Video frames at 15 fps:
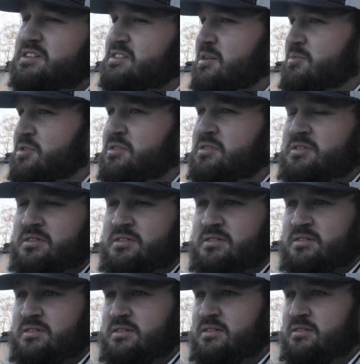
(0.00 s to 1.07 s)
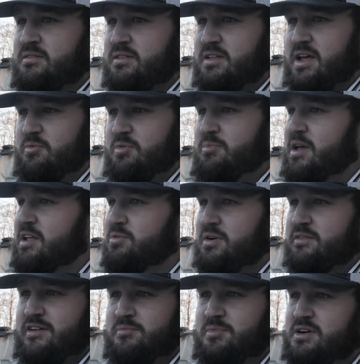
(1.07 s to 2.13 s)
summer, like we paid
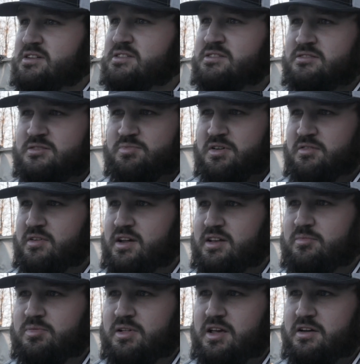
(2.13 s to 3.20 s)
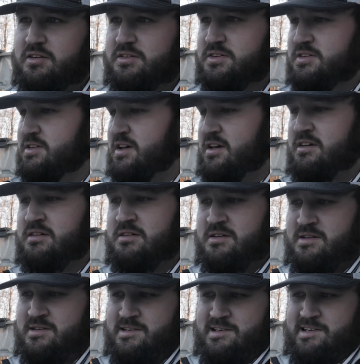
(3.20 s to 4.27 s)
$25 spring rate to play here today,
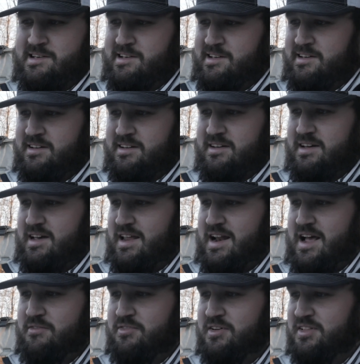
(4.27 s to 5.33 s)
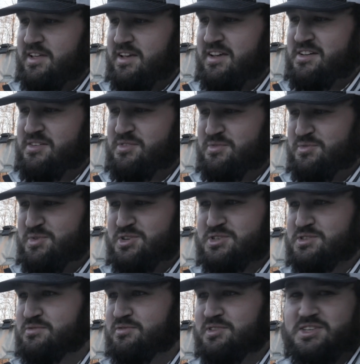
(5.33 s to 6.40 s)
and I felt like we
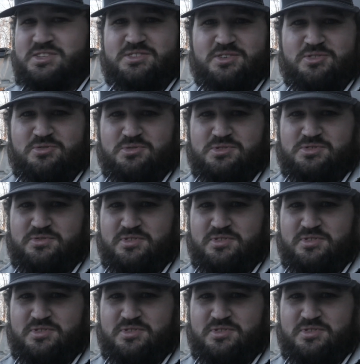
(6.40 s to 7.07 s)
just fleeced the course for